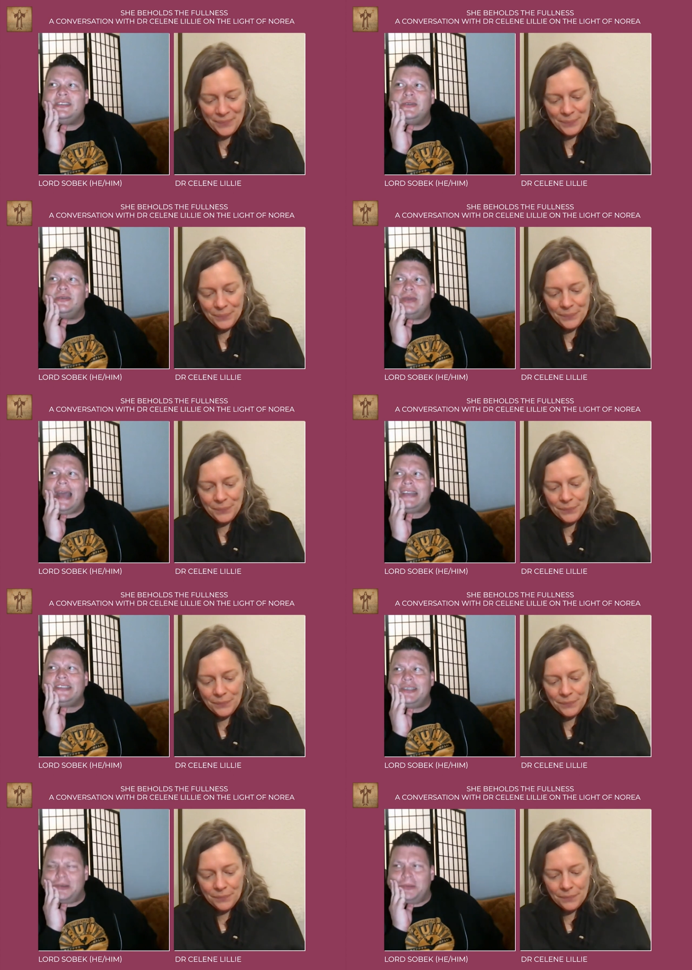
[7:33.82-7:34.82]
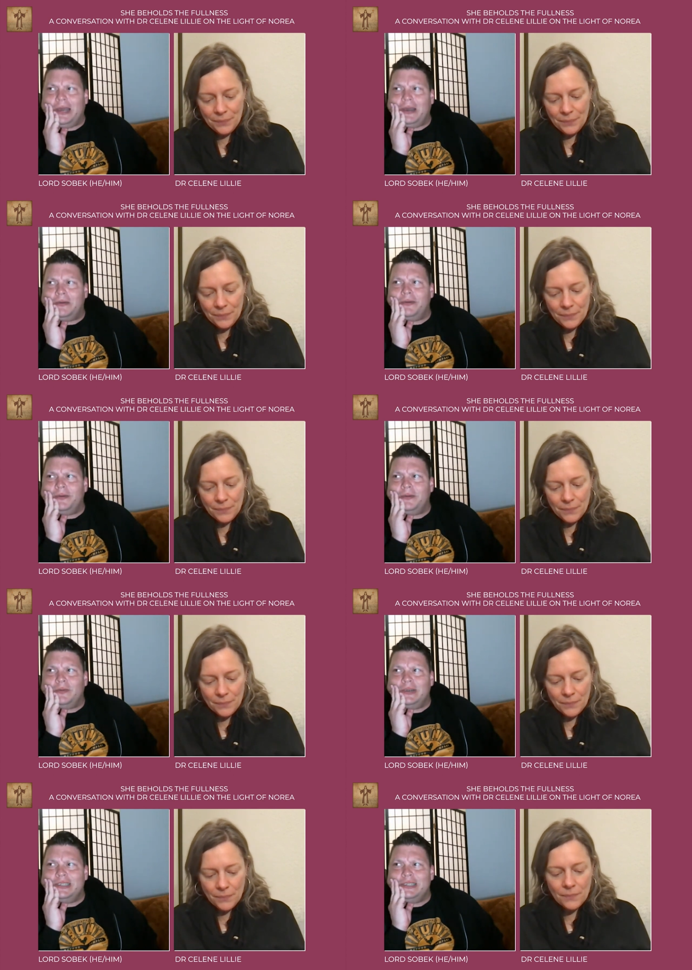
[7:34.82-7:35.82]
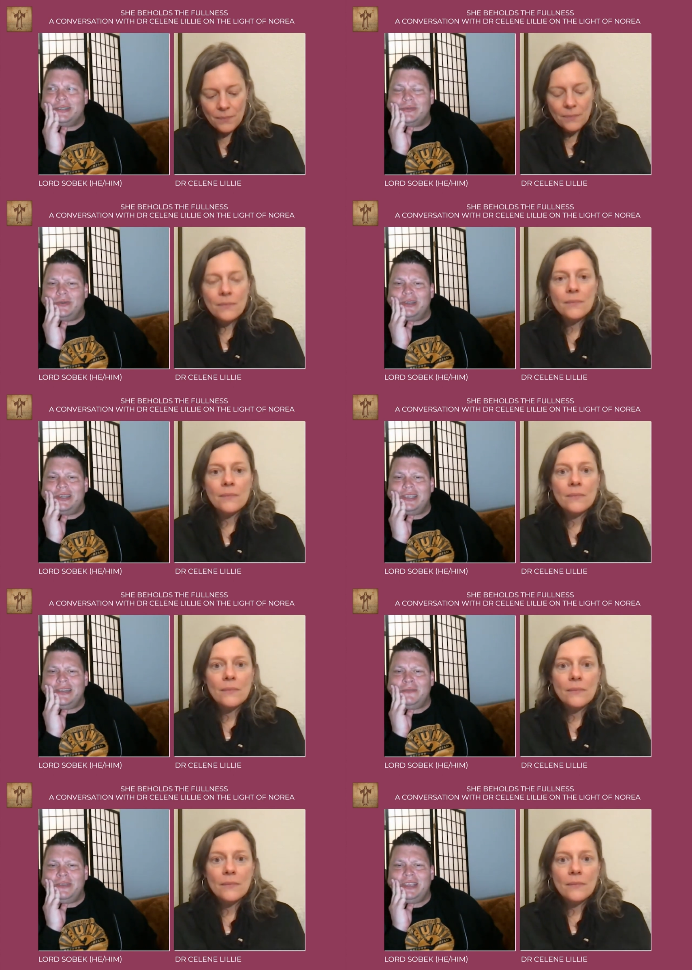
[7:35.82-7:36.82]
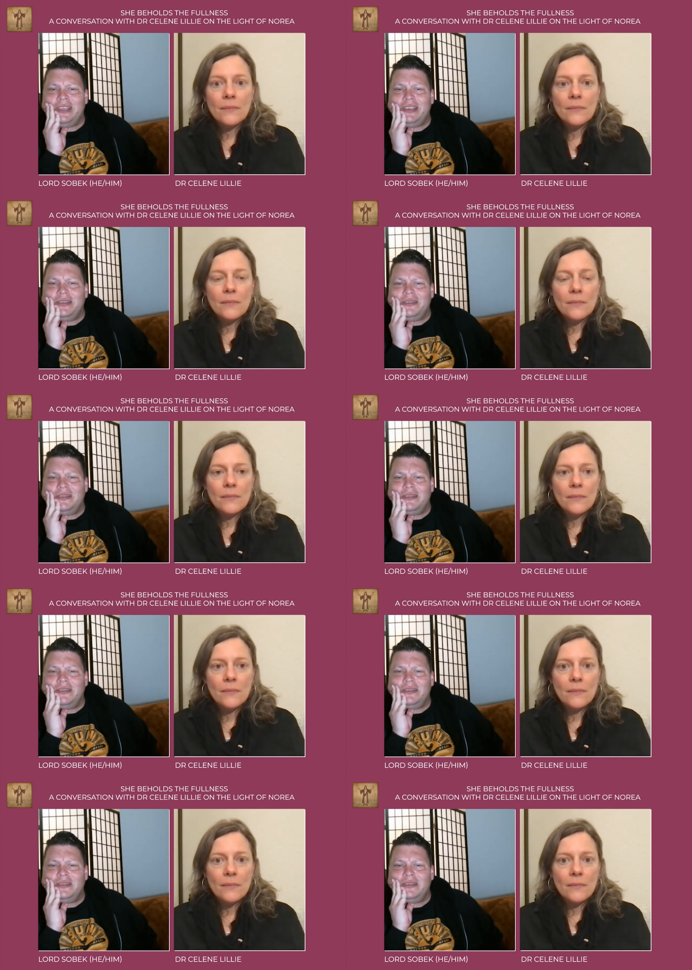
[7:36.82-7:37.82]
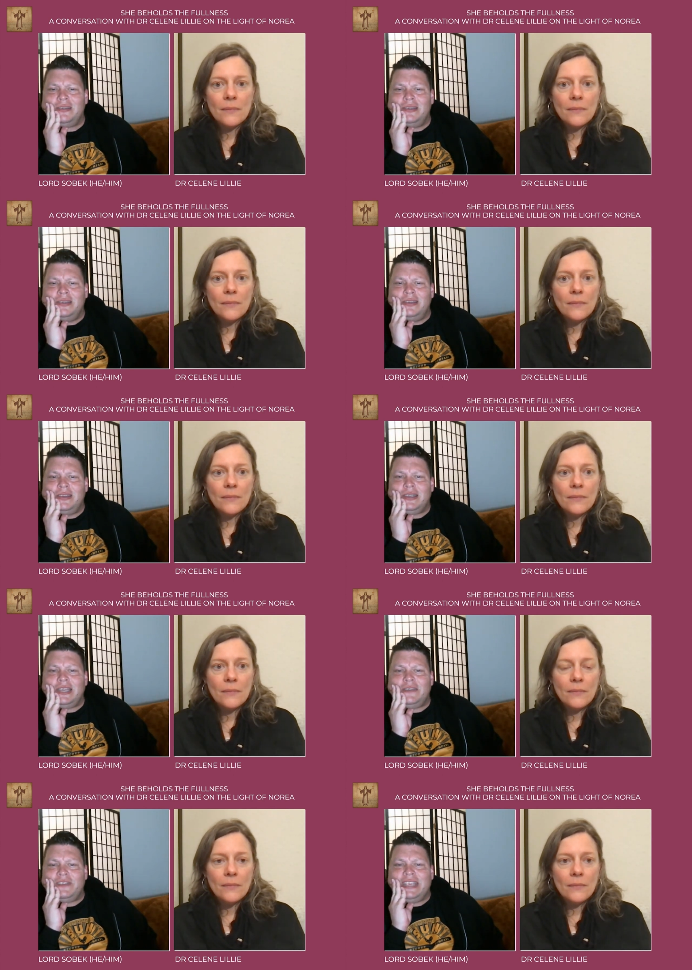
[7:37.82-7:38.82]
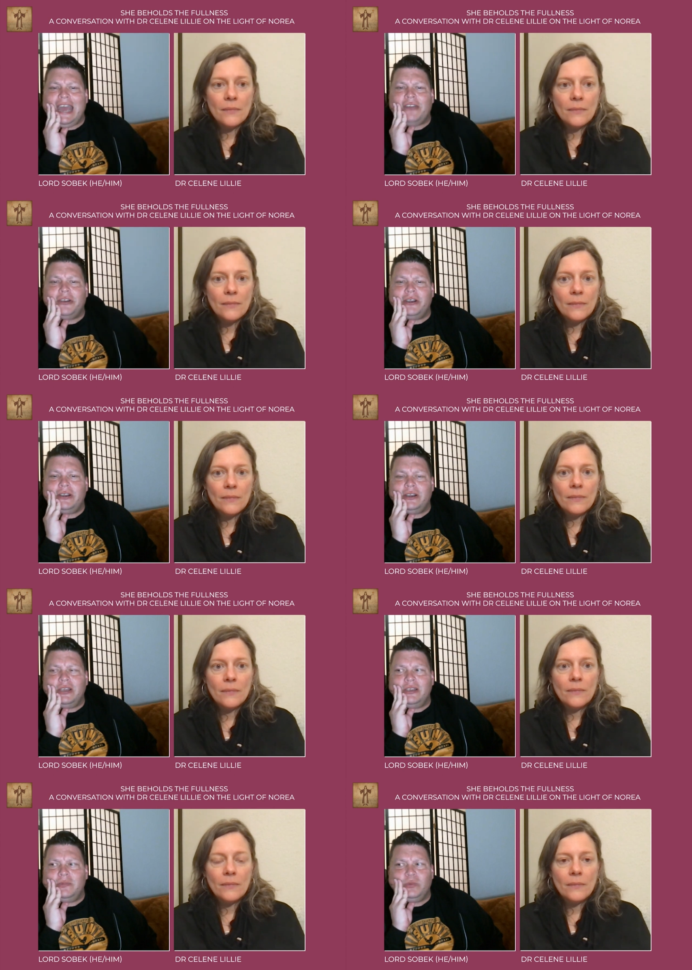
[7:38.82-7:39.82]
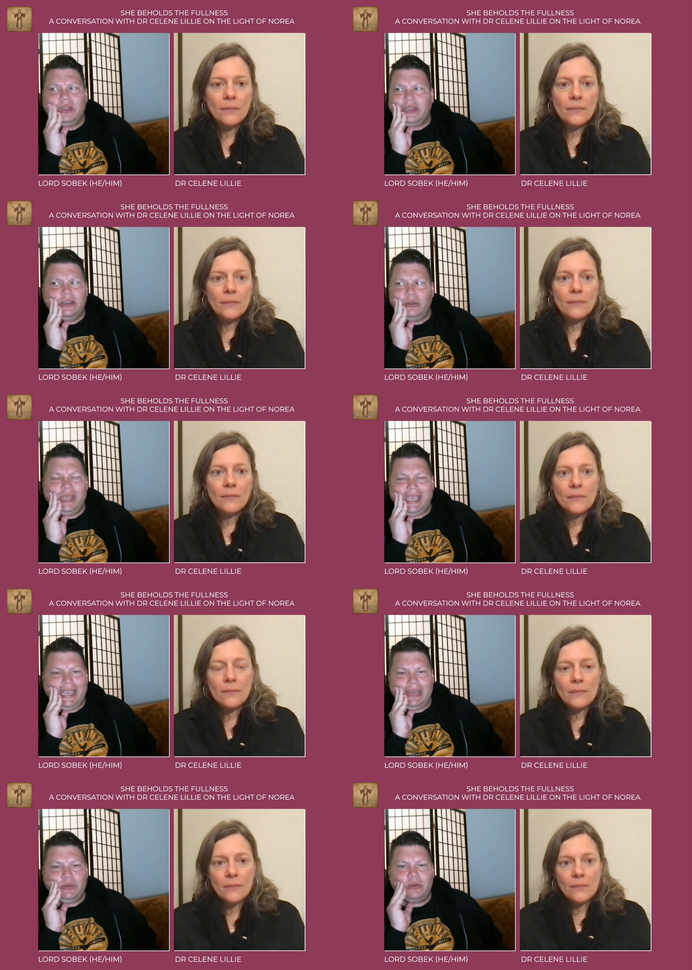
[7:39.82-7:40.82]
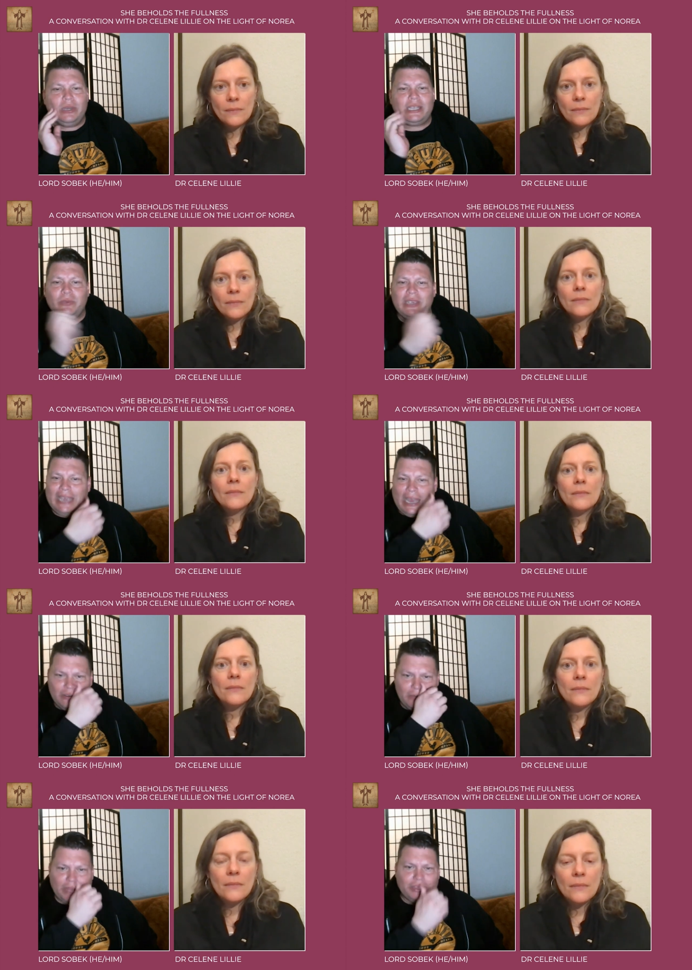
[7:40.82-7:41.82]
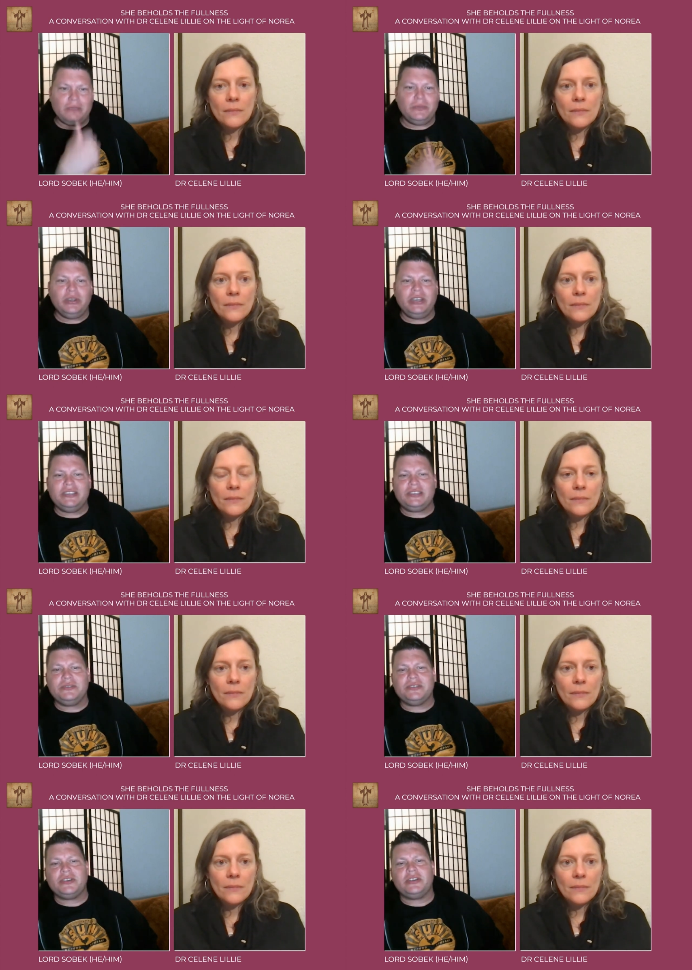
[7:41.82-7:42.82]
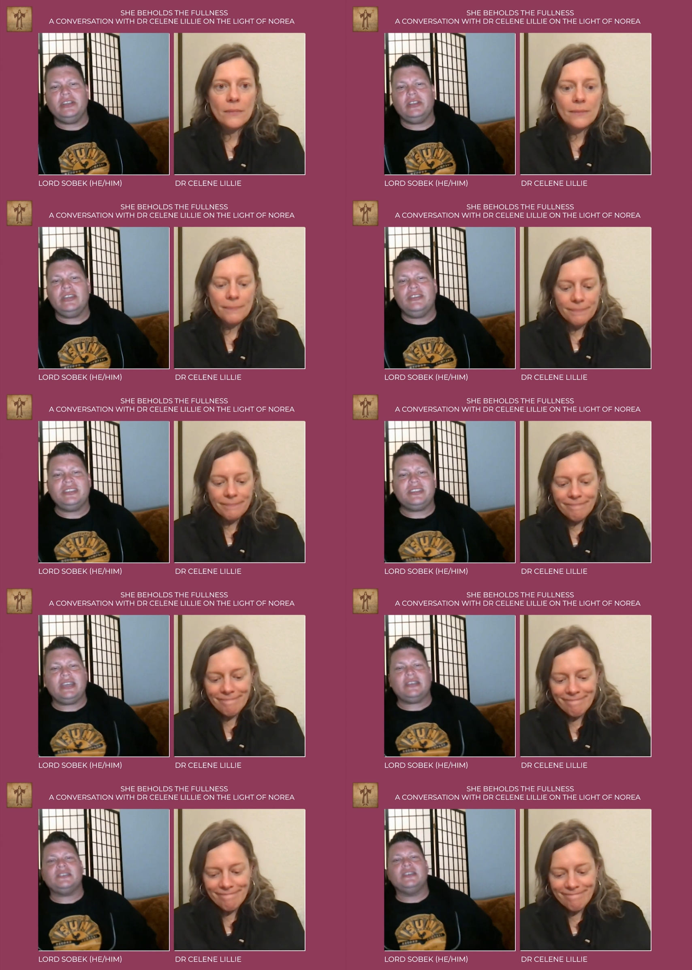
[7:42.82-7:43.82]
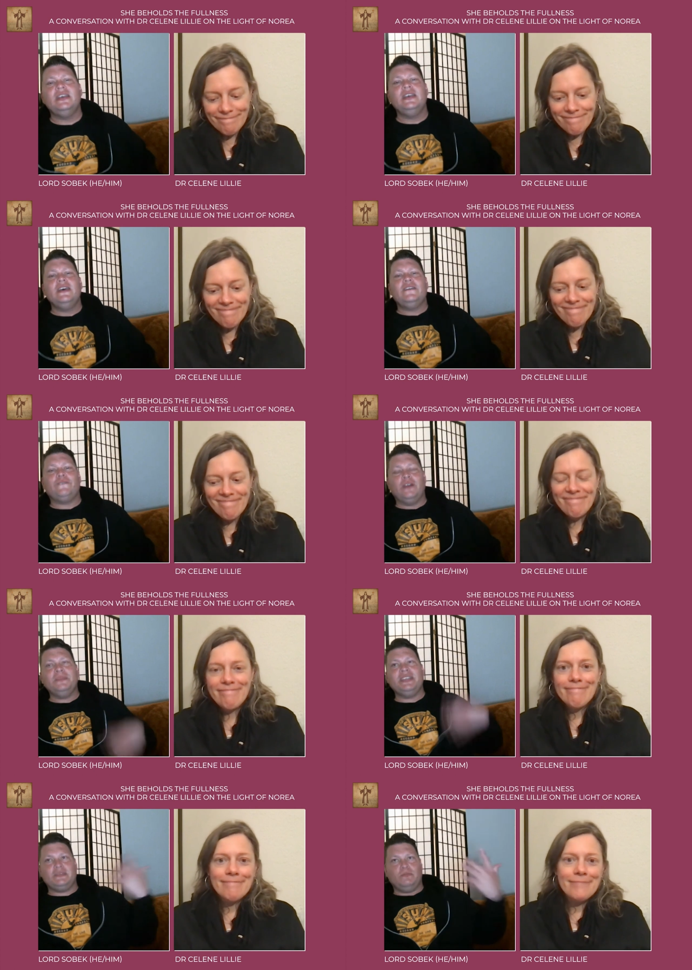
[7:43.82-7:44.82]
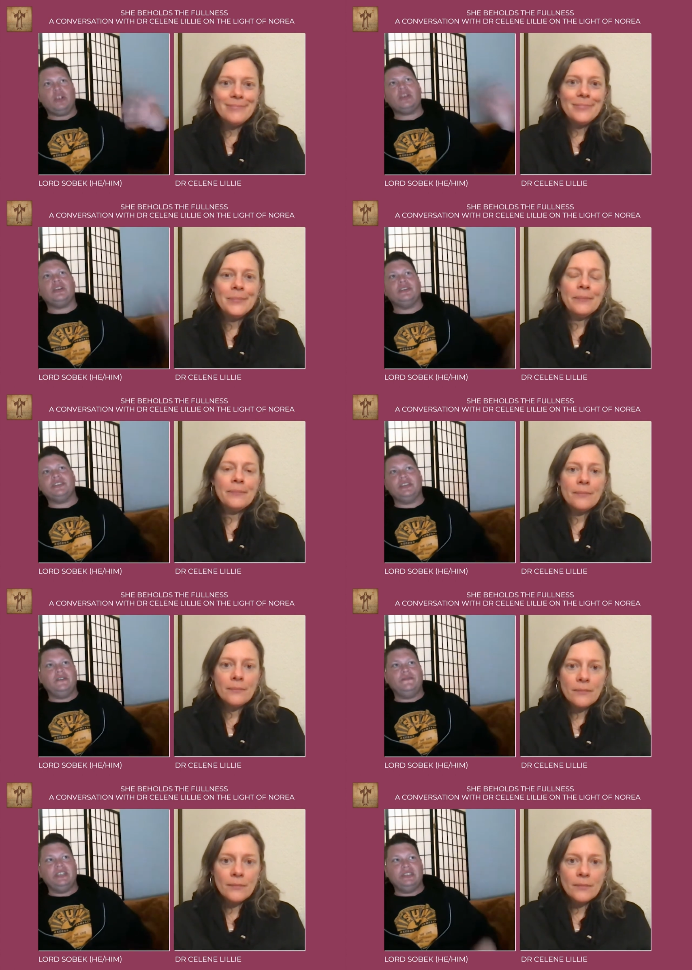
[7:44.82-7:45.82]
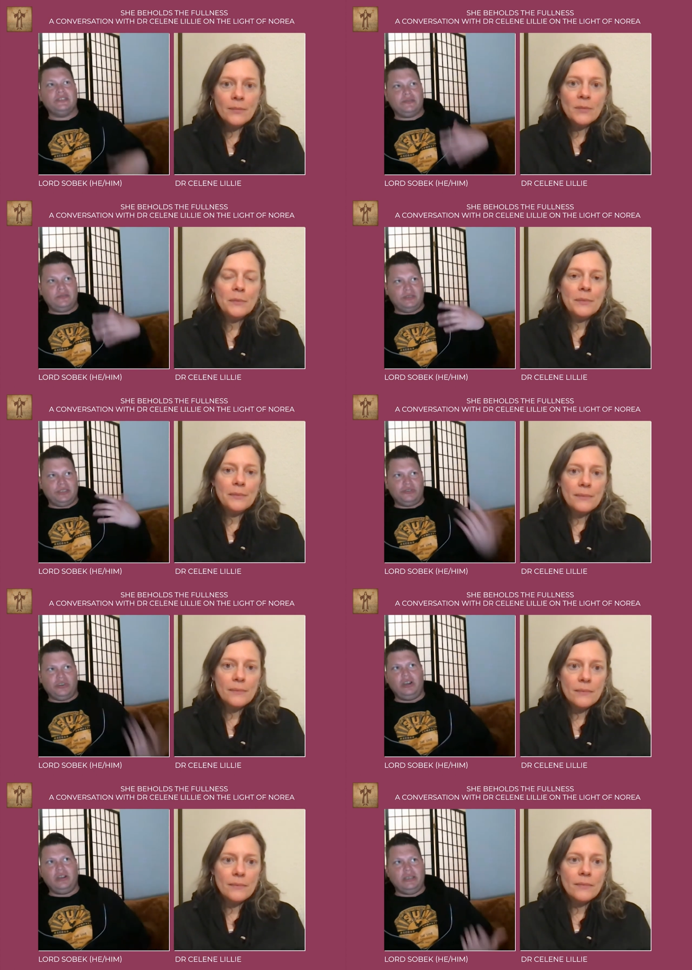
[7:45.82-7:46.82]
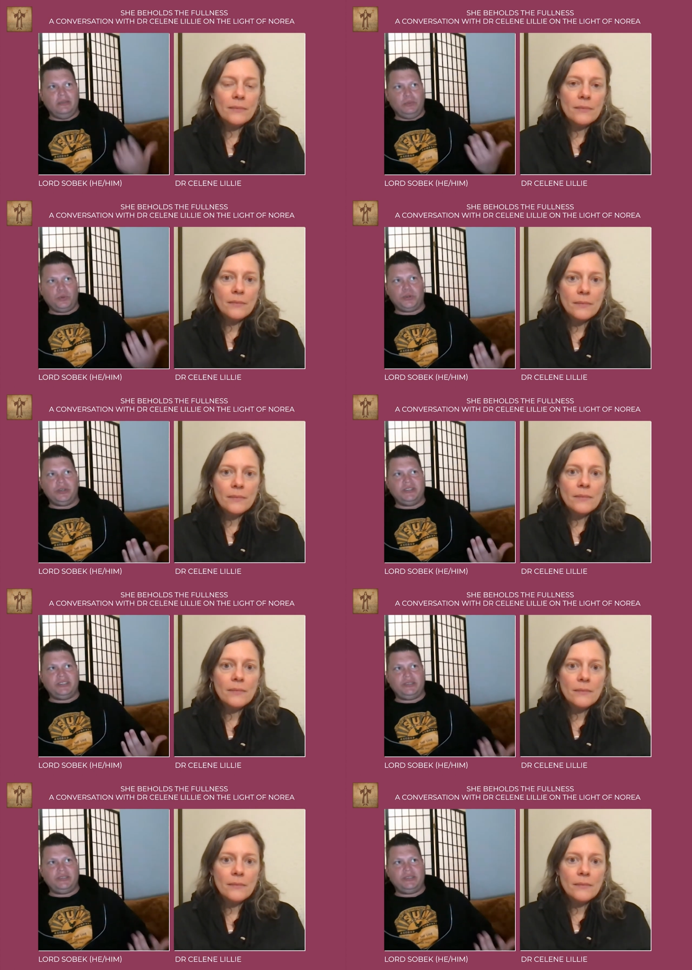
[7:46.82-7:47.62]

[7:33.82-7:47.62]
Speaker 1: to ask you about was, what can we kind of gather, uh, what little we can, what, what can we gather about the communities who circulated these texts from these markers of these strong, important